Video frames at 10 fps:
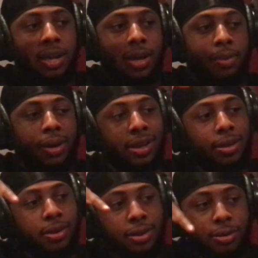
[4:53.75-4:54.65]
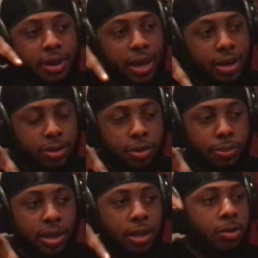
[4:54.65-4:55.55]
time. All right, you down a little
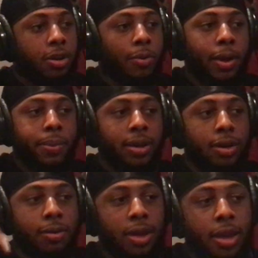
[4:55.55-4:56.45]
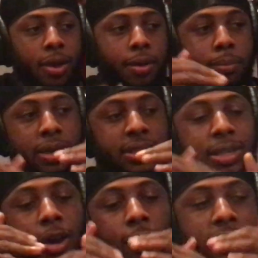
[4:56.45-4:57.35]
bit, then you come right back up. But
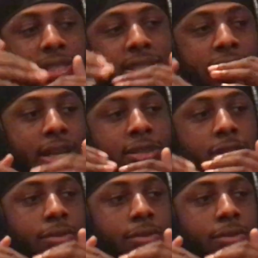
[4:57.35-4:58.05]
as long as it see that